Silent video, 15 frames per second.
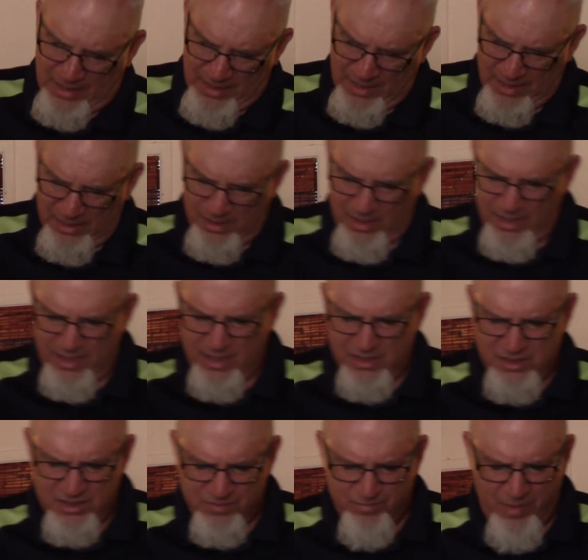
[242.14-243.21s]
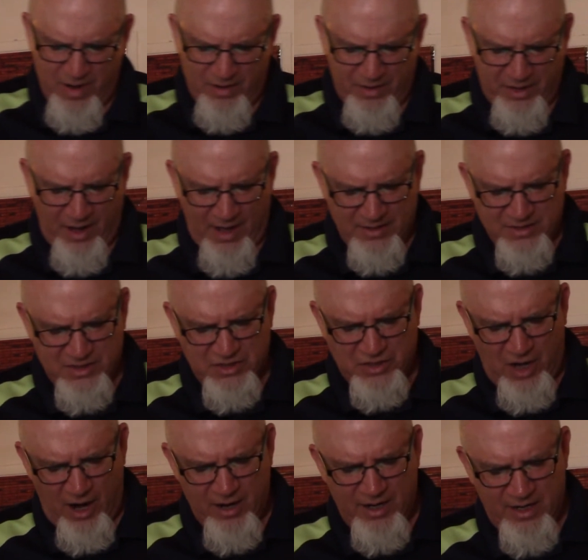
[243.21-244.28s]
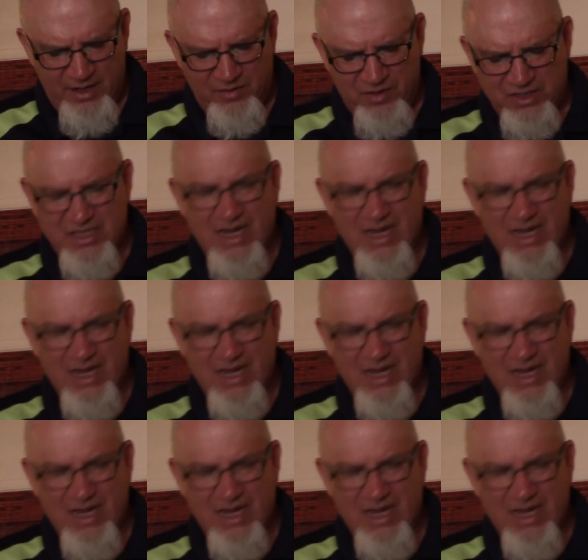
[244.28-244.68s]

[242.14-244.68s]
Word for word: He had, he had just barely gotten started in the